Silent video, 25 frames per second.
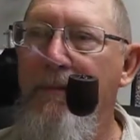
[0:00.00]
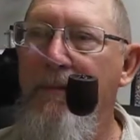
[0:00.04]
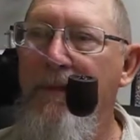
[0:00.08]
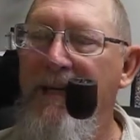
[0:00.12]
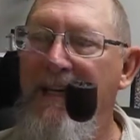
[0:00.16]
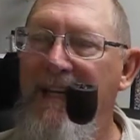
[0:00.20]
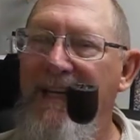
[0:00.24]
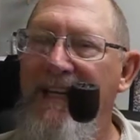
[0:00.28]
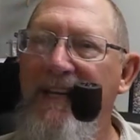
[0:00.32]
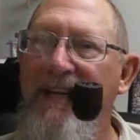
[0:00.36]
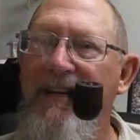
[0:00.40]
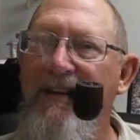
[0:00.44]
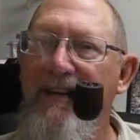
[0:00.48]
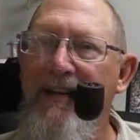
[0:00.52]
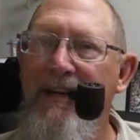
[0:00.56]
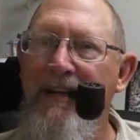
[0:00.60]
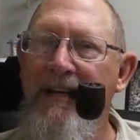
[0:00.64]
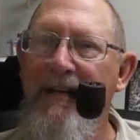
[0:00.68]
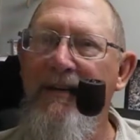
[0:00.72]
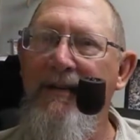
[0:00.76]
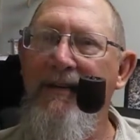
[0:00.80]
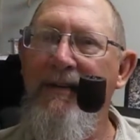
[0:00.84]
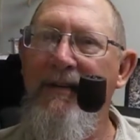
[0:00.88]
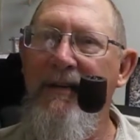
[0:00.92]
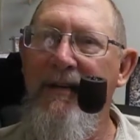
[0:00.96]
gotta say
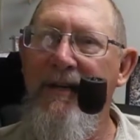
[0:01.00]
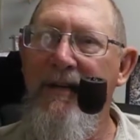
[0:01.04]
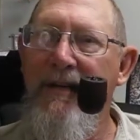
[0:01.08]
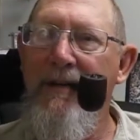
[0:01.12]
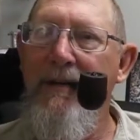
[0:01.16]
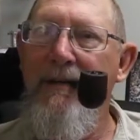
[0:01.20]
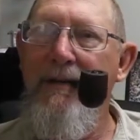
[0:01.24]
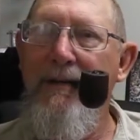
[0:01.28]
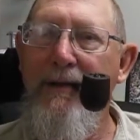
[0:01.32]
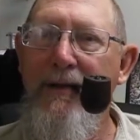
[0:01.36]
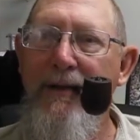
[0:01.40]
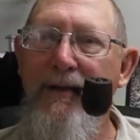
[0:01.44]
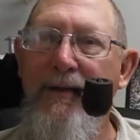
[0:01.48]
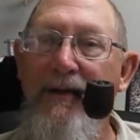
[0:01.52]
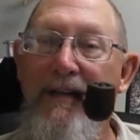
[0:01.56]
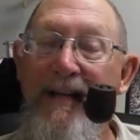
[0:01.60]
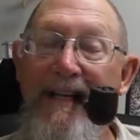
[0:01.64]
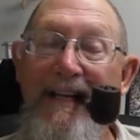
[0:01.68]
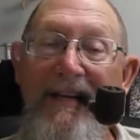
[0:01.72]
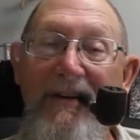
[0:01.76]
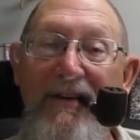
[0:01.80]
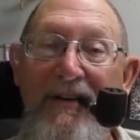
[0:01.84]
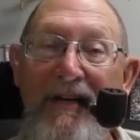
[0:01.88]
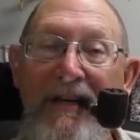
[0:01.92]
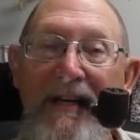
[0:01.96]
this is a
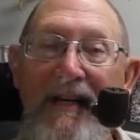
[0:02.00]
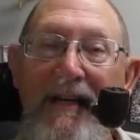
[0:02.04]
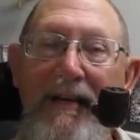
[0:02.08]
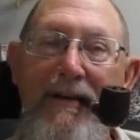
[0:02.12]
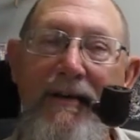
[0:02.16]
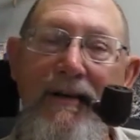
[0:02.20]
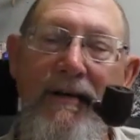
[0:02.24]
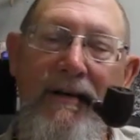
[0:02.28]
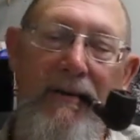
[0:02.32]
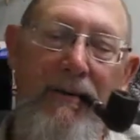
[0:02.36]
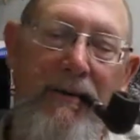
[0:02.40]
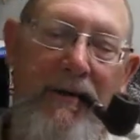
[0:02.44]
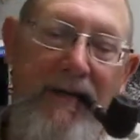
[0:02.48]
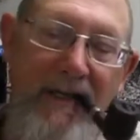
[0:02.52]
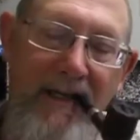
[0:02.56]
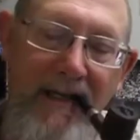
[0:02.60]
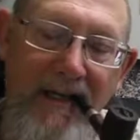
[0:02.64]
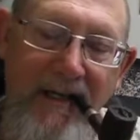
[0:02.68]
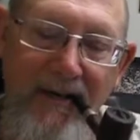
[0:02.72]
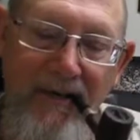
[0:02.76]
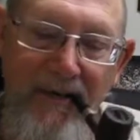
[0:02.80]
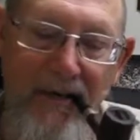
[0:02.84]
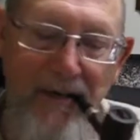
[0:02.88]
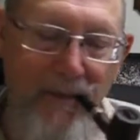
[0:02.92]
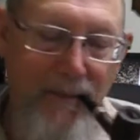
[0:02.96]
nice change. It really is.